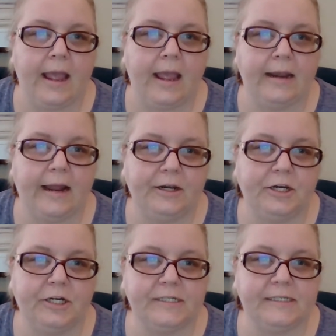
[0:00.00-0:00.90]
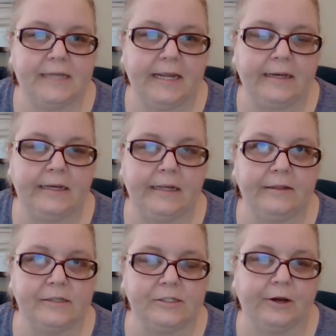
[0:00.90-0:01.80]
and
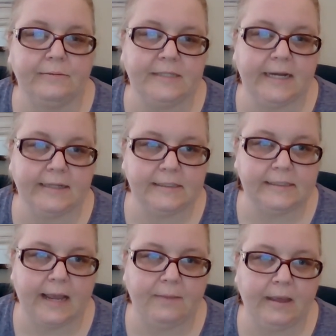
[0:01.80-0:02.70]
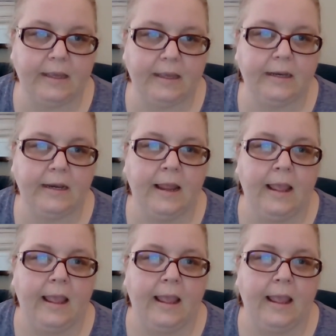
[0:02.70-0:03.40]
understanding the circumstances I'm in